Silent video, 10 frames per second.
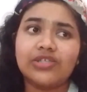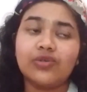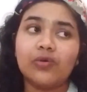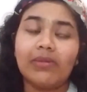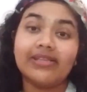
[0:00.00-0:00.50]

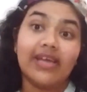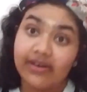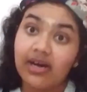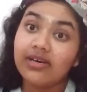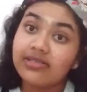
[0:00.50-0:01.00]
But
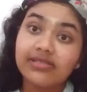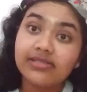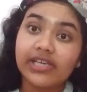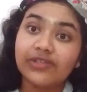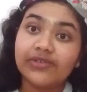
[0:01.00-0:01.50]
there are
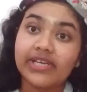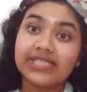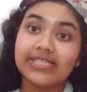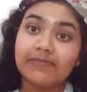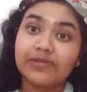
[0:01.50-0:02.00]
statutory
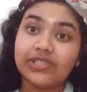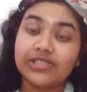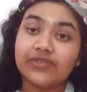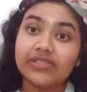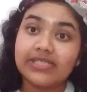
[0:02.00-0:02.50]

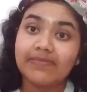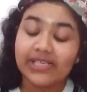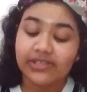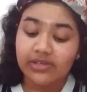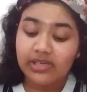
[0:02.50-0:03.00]
exceptions to this
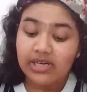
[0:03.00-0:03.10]
matter.